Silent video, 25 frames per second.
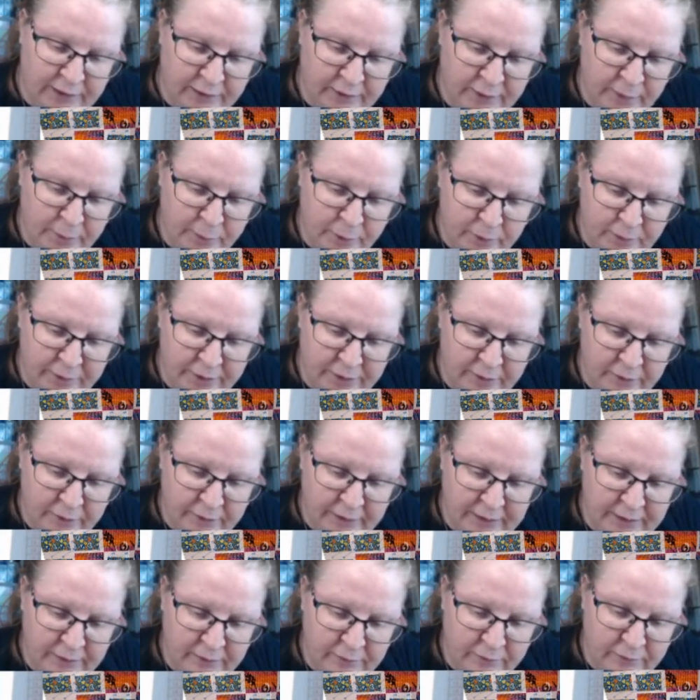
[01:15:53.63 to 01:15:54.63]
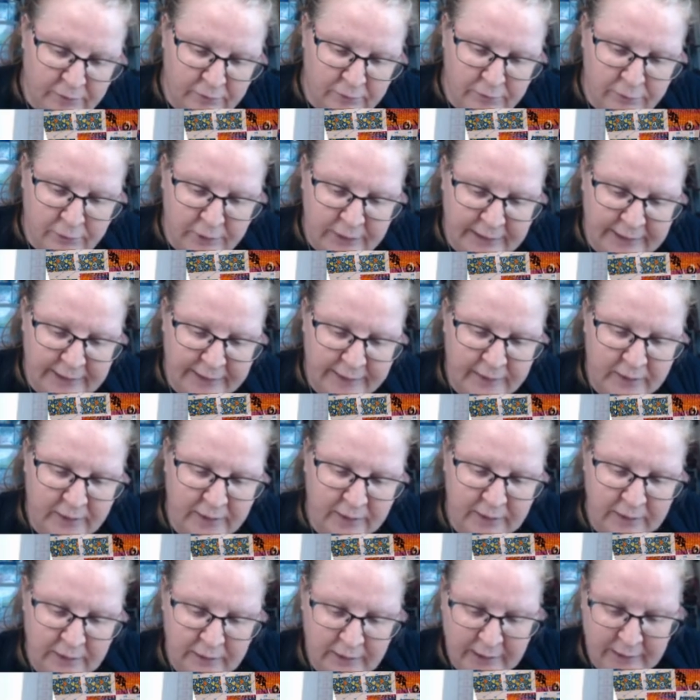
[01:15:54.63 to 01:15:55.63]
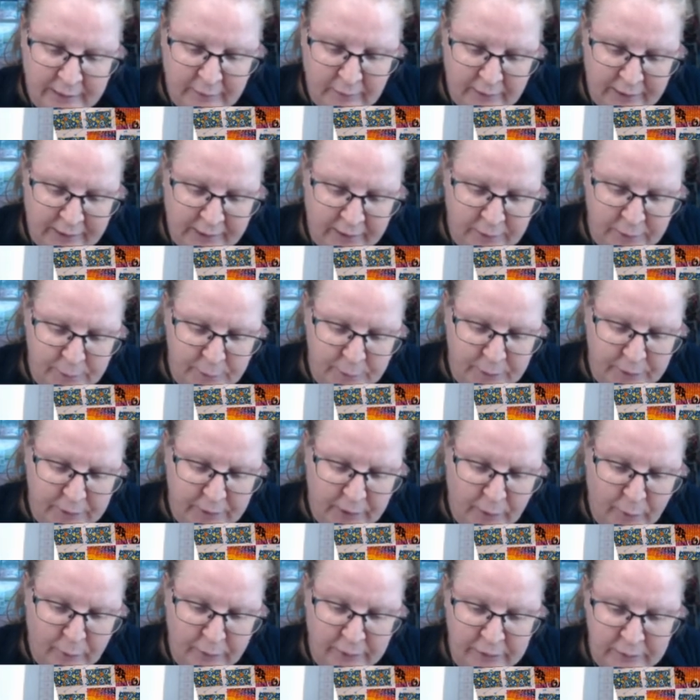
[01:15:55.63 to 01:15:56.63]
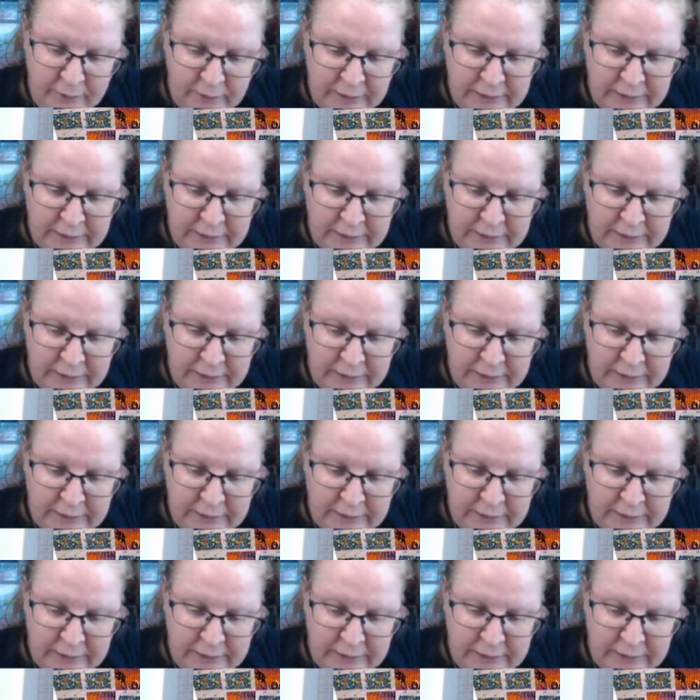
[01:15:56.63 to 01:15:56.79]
and I probably don't need to really think out loud, but I will.